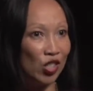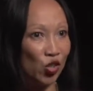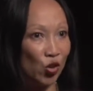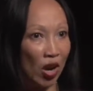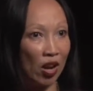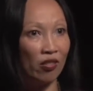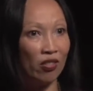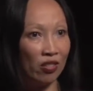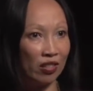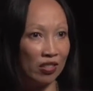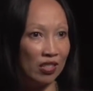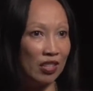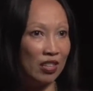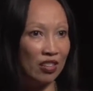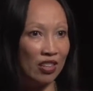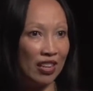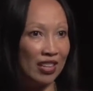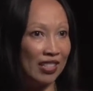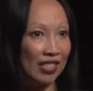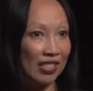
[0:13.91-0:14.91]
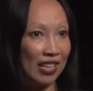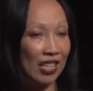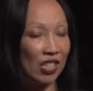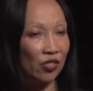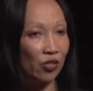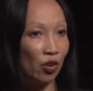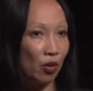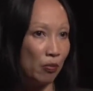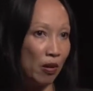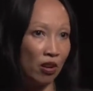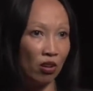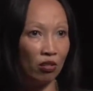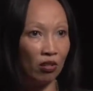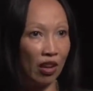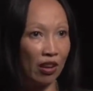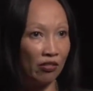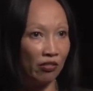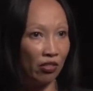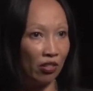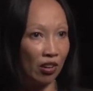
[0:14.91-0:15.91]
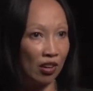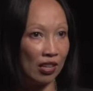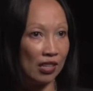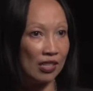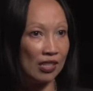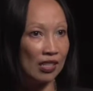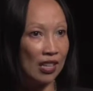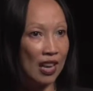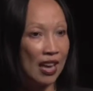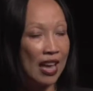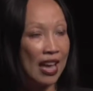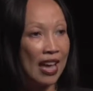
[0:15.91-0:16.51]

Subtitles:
travel to the United States for a better life for us.